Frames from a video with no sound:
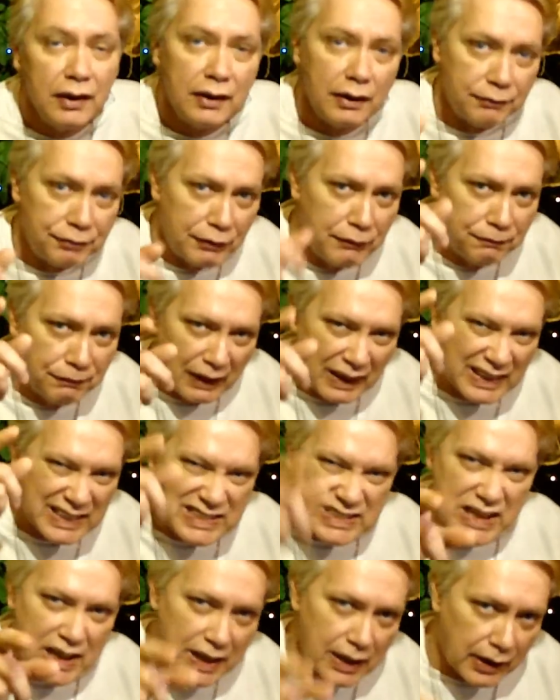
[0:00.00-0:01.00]
If you find a
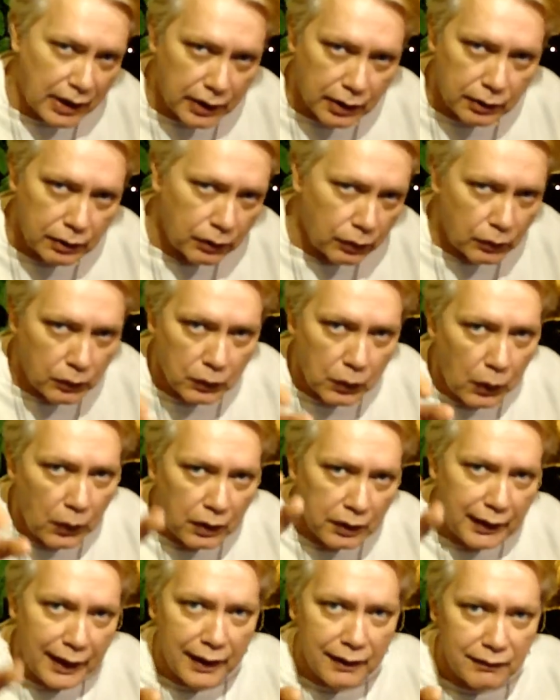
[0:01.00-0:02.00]
psychic who
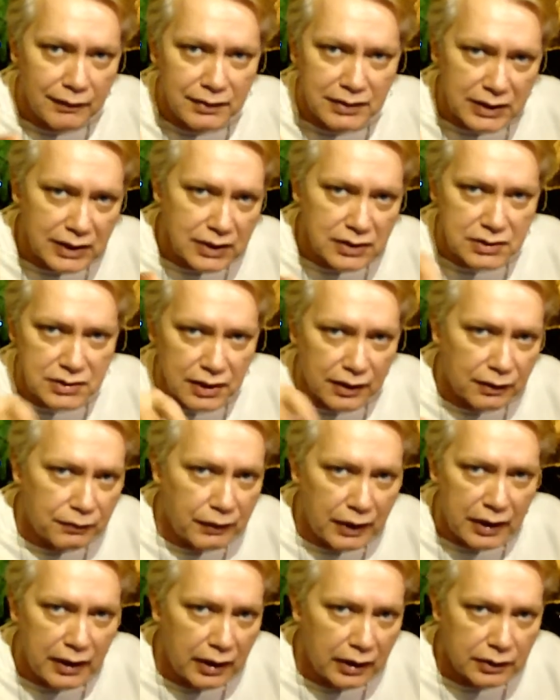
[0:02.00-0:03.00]
guarantees their
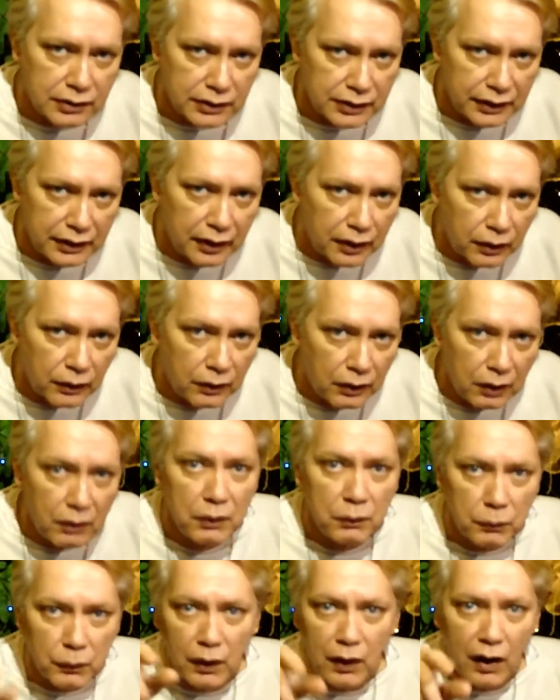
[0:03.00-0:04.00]
reading to you,
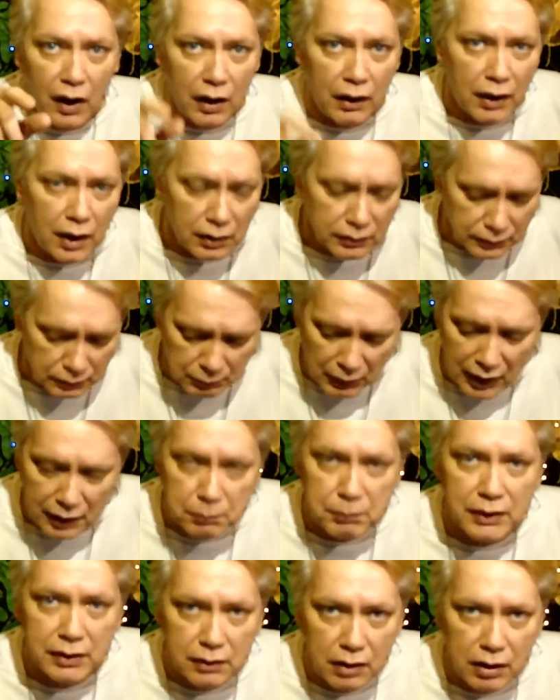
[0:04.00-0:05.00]
well, I'd
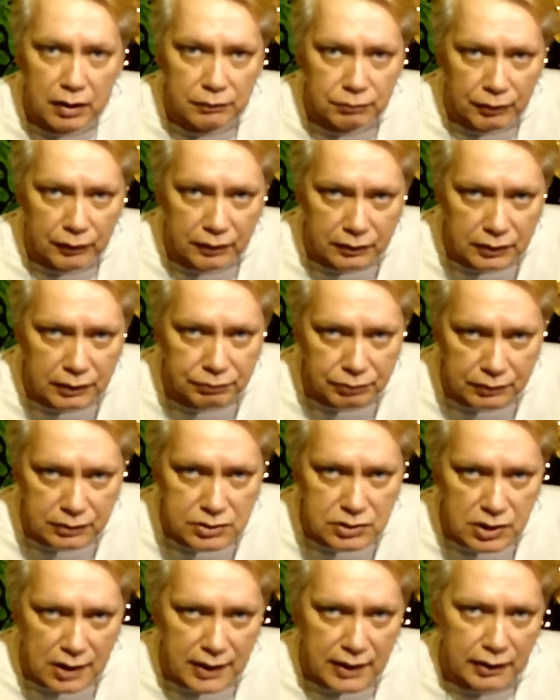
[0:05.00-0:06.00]
be looking for a different
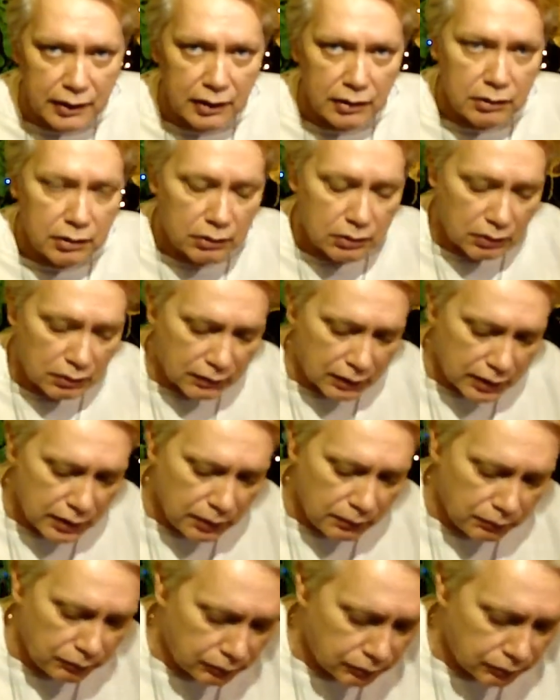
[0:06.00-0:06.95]
psychic, all right?